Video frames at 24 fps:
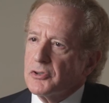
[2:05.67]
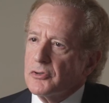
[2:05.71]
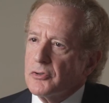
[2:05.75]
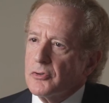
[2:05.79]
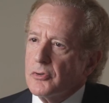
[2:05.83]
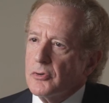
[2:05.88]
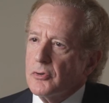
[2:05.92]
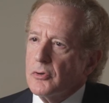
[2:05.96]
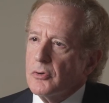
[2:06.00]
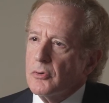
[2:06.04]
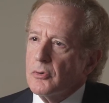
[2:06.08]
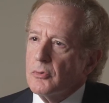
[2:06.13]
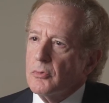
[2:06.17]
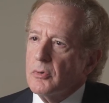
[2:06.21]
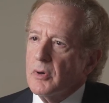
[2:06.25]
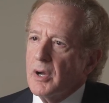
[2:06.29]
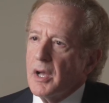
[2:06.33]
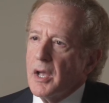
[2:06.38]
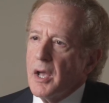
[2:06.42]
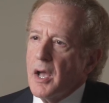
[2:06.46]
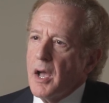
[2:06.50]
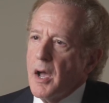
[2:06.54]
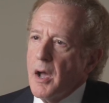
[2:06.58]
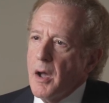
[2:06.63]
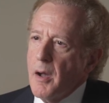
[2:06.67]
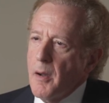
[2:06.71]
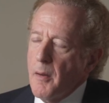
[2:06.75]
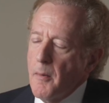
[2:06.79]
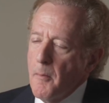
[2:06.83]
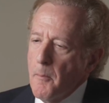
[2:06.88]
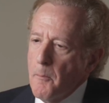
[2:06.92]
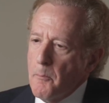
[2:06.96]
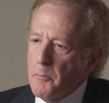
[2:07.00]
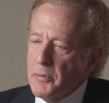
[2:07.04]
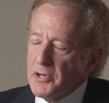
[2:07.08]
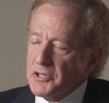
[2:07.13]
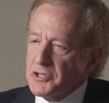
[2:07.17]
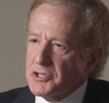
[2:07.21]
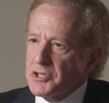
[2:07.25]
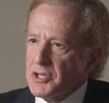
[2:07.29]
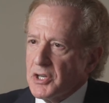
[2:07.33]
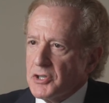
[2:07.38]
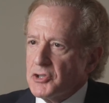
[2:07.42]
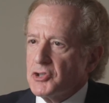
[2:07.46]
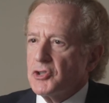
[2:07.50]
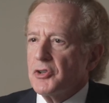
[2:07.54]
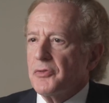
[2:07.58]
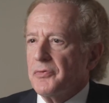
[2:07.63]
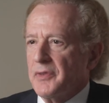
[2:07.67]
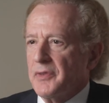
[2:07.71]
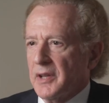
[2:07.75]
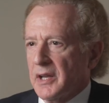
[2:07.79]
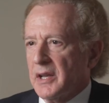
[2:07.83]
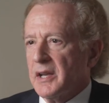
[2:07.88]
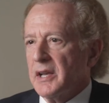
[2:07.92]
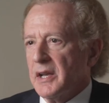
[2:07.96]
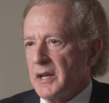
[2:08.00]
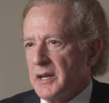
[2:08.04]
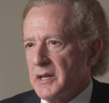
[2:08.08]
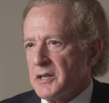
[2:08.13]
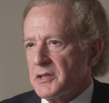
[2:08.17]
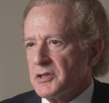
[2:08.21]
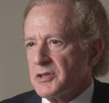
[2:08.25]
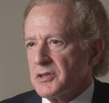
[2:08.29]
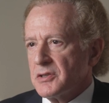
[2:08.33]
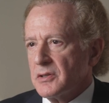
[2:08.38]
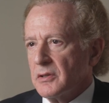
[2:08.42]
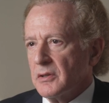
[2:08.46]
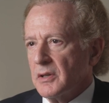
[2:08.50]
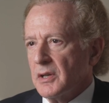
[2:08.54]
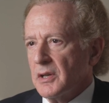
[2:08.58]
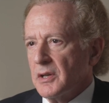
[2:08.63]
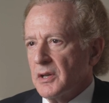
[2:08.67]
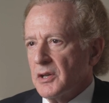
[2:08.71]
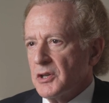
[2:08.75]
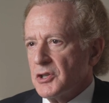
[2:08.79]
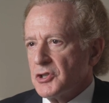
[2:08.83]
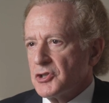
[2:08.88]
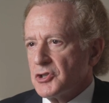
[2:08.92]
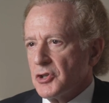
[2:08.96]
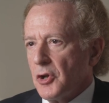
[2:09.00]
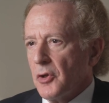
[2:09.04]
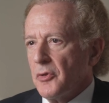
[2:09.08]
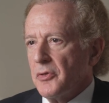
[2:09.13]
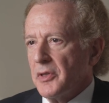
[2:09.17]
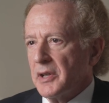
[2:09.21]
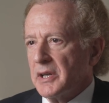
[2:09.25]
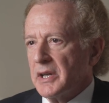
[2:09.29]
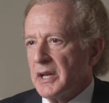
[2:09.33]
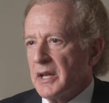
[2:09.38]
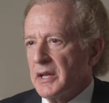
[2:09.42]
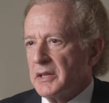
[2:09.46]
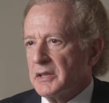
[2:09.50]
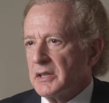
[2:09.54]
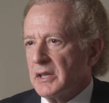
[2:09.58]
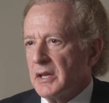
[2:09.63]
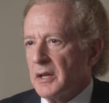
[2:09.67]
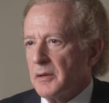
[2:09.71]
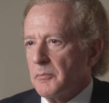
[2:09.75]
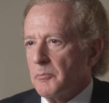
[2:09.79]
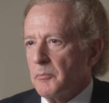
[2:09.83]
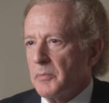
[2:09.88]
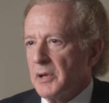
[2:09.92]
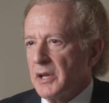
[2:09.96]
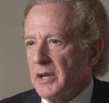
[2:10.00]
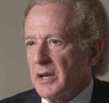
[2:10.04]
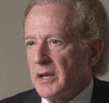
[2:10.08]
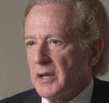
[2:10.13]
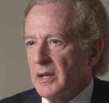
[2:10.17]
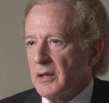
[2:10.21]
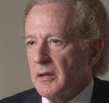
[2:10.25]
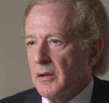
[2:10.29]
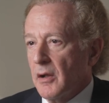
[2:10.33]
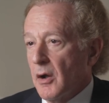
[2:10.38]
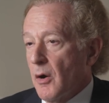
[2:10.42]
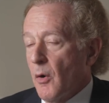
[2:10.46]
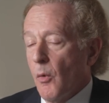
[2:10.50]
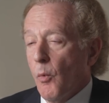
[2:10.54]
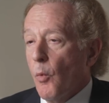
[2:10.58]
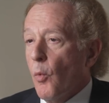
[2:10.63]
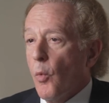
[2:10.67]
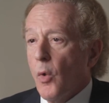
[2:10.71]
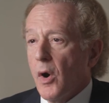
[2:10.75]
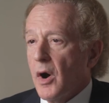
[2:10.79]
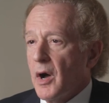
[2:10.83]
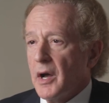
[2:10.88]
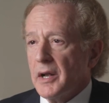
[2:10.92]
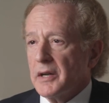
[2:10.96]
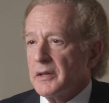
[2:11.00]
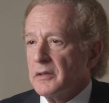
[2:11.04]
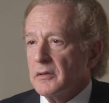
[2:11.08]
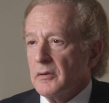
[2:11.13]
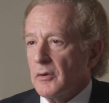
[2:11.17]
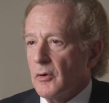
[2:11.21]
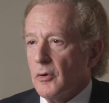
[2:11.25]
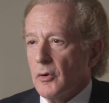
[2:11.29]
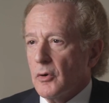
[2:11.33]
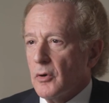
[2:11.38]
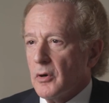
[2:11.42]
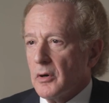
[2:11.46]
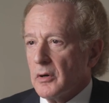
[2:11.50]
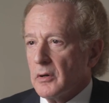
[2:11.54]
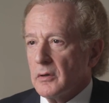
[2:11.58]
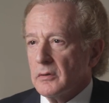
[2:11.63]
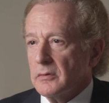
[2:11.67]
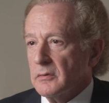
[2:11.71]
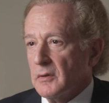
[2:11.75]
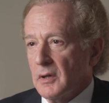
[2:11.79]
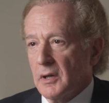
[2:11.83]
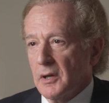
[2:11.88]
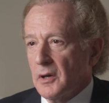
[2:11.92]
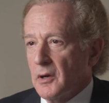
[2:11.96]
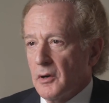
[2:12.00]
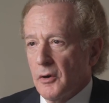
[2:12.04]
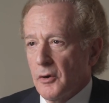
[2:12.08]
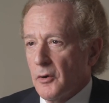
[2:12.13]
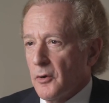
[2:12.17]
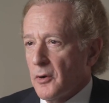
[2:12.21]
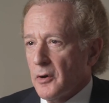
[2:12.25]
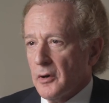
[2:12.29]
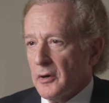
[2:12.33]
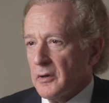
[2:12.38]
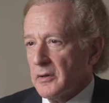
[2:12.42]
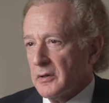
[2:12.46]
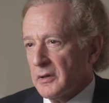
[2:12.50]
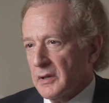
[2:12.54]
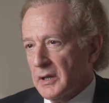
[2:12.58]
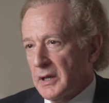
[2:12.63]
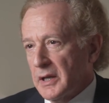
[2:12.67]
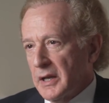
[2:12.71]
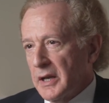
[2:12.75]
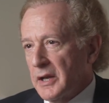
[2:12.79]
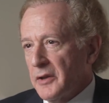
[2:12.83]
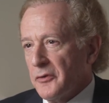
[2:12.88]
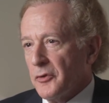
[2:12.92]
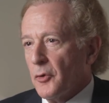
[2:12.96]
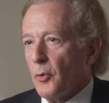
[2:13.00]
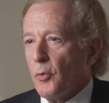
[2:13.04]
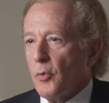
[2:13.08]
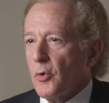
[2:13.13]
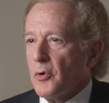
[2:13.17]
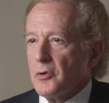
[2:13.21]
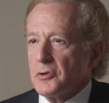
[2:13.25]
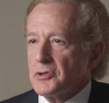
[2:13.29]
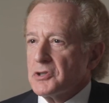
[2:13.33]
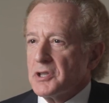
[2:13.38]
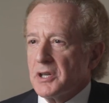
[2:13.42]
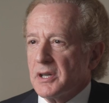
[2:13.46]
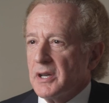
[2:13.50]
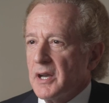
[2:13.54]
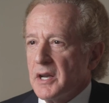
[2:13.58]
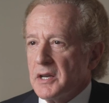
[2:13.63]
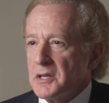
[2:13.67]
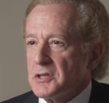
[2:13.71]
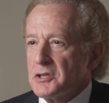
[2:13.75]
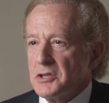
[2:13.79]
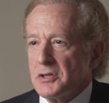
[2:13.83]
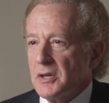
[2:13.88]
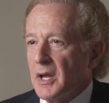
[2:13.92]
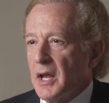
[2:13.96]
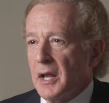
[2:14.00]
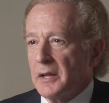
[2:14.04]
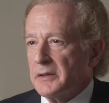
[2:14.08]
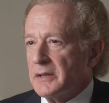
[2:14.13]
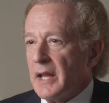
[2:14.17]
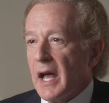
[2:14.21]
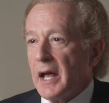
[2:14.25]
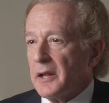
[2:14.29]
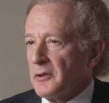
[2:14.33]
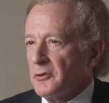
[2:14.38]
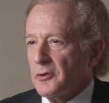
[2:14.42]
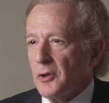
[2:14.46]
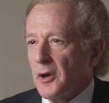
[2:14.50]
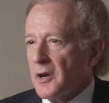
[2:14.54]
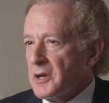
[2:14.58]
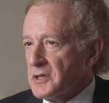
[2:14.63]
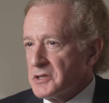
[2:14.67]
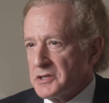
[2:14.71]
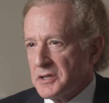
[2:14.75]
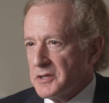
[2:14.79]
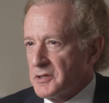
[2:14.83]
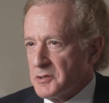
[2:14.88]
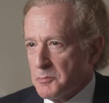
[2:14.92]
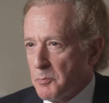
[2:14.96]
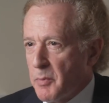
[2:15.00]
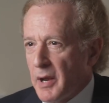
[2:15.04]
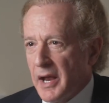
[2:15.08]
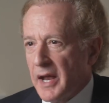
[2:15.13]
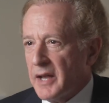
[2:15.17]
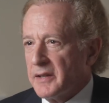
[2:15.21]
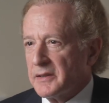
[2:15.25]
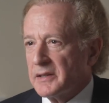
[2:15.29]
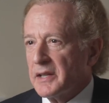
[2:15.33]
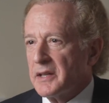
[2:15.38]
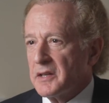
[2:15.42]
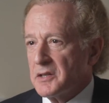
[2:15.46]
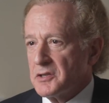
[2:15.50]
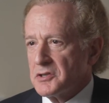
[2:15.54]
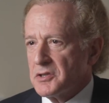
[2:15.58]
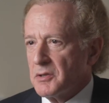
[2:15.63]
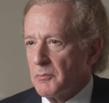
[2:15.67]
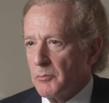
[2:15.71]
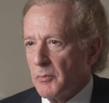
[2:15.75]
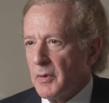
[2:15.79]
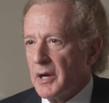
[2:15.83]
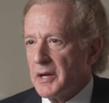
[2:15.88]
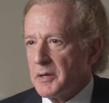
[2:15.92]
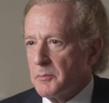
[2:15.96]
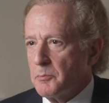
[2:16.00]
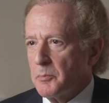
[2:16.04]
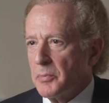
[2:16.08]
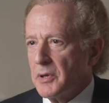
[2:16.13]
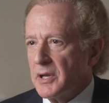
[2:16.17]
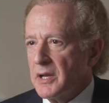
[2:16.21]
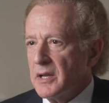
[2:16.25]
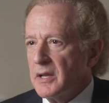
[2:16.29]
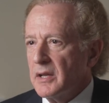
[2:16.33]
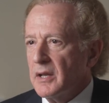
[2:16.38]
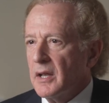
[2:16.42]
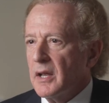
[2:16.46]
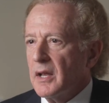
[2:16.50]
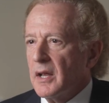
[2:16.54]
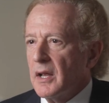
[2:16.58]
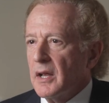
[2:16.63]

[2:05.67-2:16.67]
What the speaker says: to position the case so that it can be won or in the worst case, not lost as badly as it might be